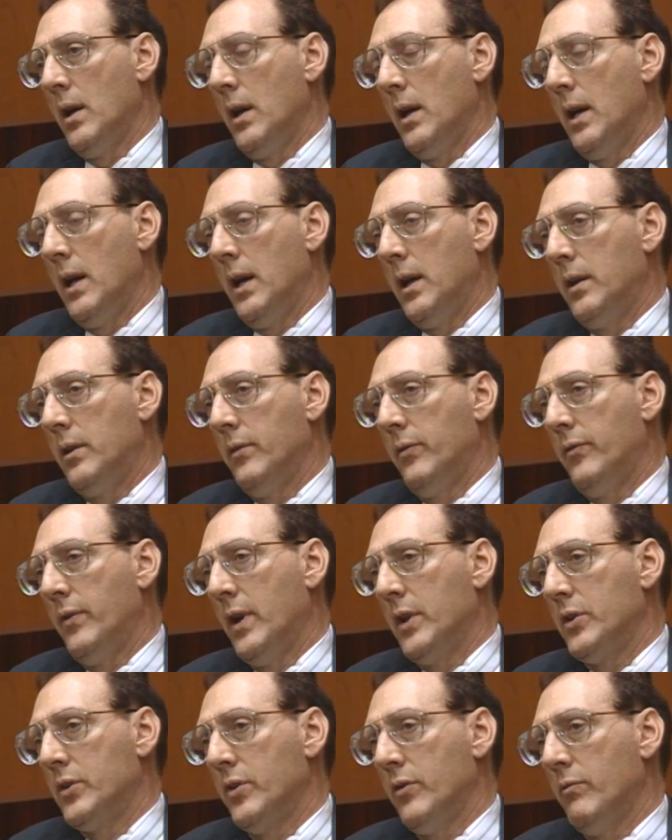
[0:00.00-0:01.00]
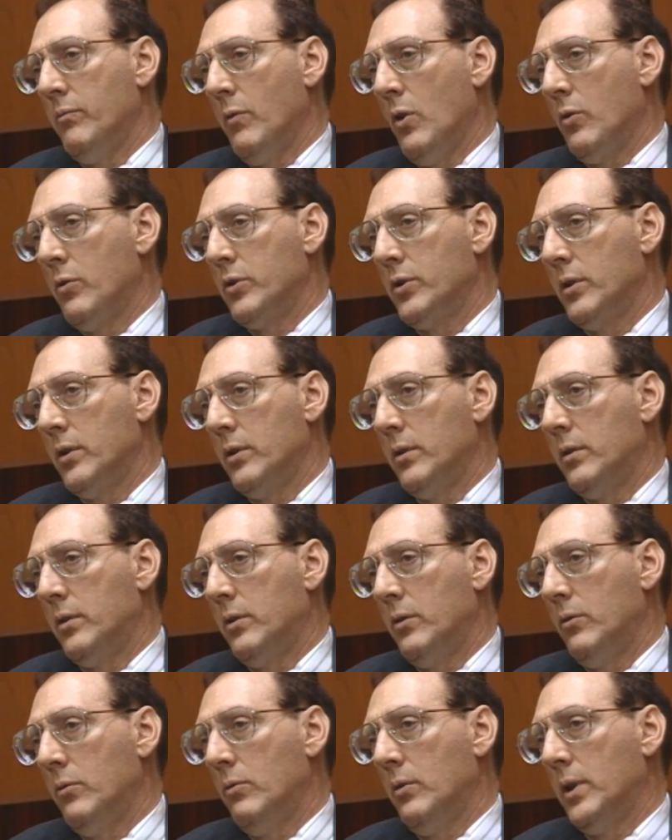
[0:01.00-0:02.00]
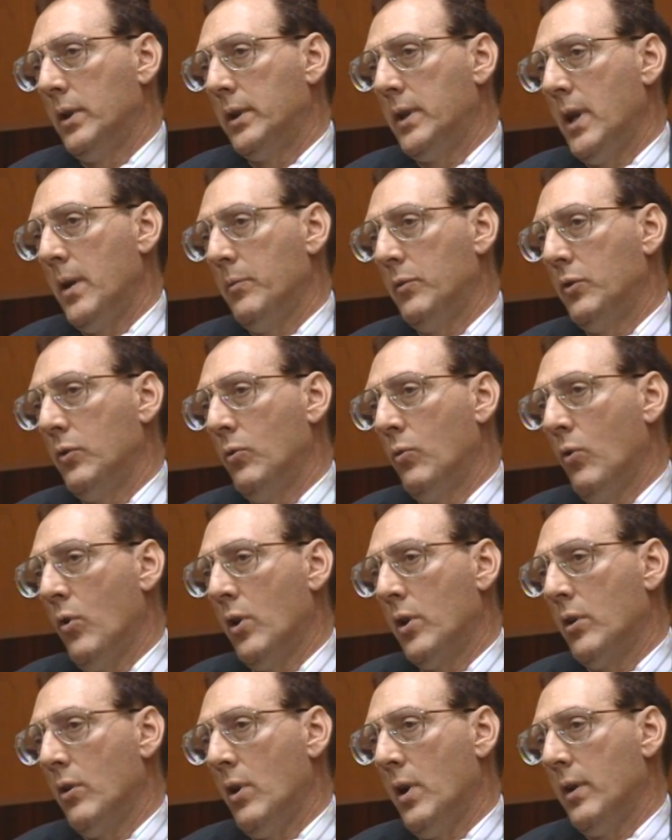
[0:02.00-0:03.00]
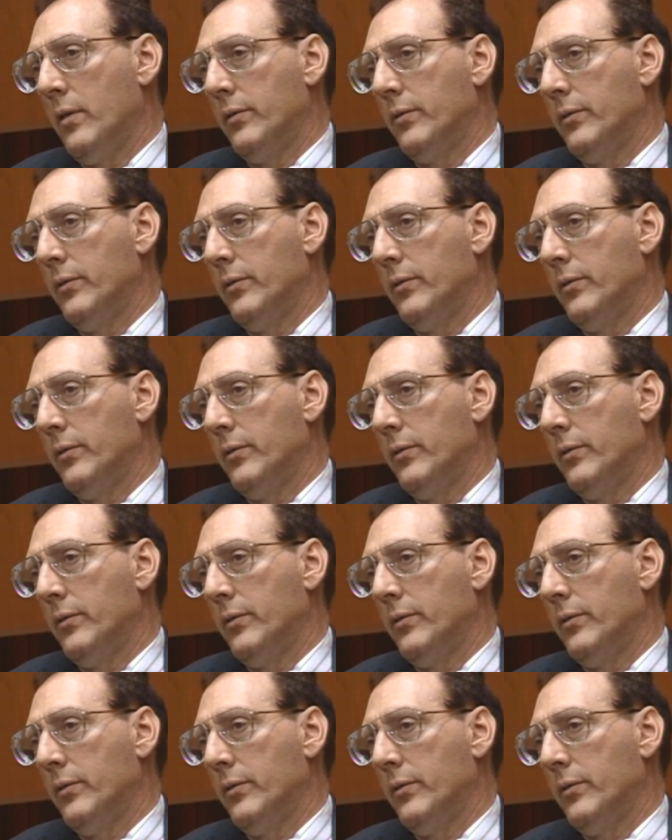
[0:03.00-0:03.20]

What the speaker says: a defensive motion to attempt to ward off